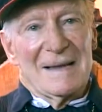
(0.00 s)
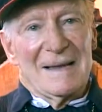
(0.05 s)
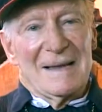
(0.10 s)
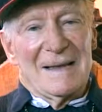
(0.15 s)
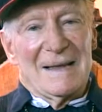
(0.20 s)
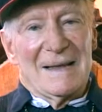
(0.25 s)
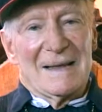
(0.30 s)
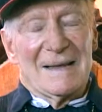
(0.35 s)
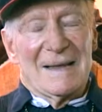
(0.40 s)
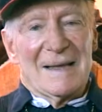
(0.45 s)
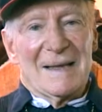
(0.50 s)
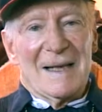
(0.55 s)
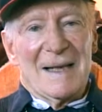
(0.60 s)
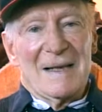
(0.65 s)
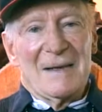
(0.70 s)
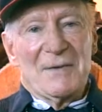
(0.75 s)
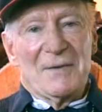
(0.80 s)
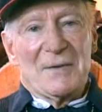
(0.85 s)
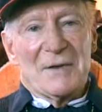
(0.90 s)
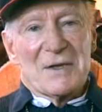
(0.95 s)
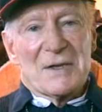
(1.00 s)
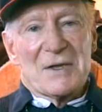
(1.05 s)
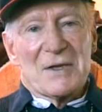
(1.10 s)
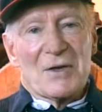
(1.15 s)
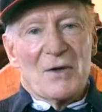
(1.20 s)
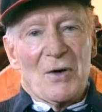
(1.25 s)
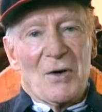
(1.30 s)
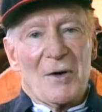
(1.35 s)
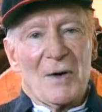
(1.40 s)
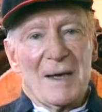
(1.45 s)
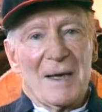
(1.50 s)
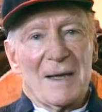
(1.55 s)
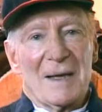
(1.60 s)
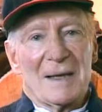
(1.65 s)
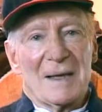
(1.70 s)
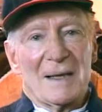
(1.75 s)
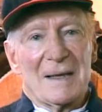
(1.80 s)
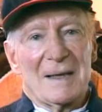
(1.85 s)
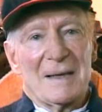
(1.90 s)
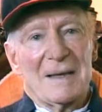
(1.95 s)
A delightful story
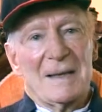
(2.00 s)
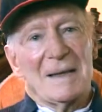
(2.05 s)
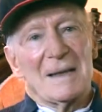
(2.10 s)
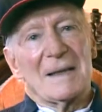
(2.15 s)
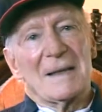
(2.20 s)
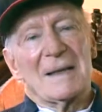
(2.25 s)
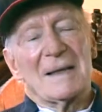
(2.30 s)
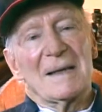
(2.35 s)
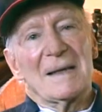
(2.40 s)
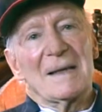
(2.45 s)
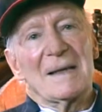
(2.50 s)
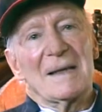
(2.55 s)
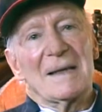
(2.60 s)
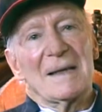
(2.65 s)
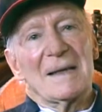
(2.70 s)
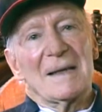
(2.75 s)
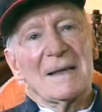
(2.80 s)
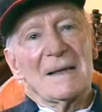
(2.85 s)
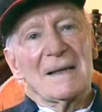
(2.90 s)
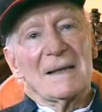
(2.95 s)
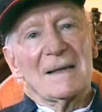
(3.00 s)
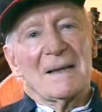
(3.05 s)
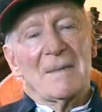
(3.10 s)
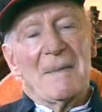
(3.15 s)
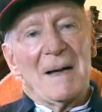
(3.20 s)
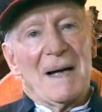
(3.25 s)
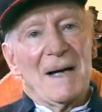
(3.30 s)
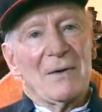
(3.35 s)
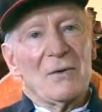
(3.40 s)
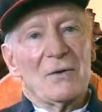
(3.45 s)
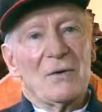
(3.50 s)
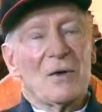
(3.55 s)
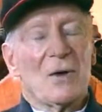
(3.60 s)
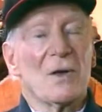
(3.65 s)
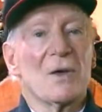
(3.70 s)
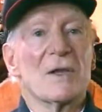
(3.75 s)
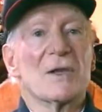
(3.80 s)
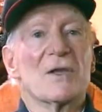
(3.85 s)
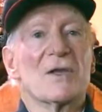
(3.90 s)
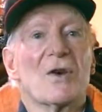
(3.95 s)
that the man who
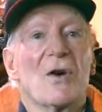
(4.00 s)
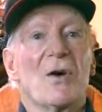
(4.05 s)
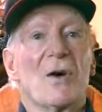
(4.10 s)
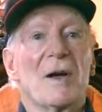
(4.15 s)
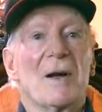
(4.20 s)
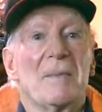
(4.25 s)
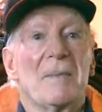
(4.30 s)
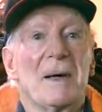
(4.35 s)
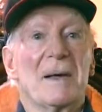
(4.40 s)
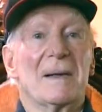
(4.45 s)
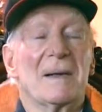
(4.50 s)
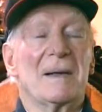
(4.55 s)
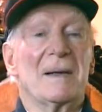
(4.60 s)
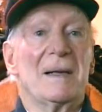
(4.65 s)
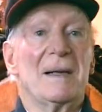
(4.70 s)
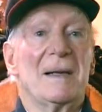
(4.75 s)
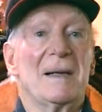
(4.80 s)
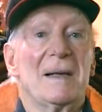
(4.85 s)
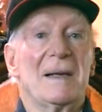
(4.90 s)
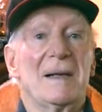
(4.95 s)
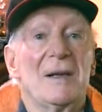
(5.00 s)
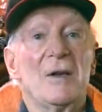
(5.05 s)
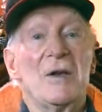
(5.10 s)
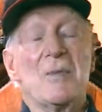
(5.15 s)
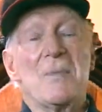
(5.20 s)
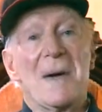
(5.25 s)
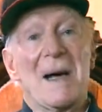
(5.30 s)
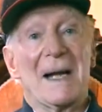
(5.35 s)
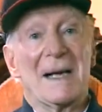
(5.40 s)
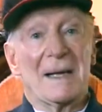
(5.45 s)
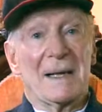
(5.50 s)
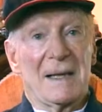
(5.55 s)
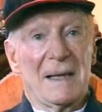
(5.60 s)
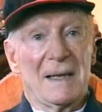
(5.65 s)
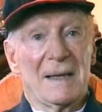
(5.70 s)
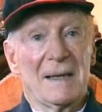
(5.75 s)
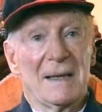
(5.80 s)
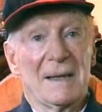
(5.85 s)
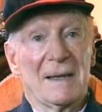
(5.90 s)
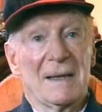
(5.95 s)
told the story about the
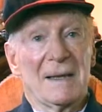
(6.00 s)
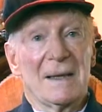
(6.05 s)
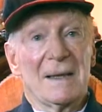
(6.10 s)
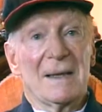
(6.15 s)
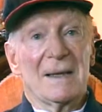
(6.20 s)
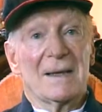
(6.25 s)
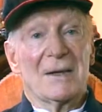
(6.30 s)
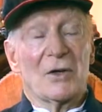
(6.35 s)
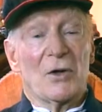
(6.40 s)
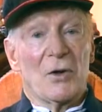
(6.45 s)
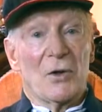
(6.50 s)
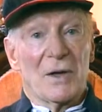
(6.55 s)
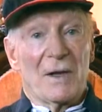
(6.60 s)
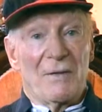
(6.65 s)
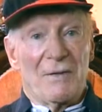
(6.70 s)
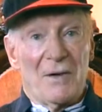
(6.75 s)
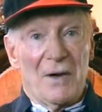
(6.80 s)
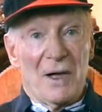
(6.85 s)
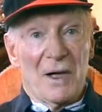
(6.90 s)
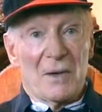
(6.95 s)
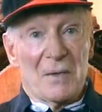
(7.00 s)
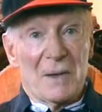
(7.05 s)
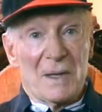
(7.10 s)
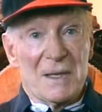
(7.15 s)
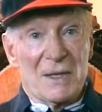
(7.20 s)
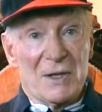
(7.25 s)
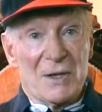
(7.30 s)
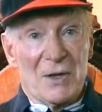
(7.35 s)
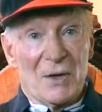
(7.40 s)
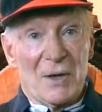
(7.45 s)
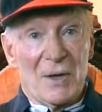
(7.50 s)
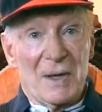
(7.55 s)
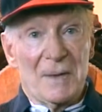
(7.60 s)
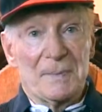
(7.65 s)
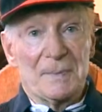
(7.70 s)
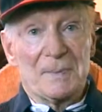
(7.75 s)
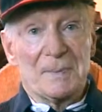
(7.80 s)
inhumanity told the following story.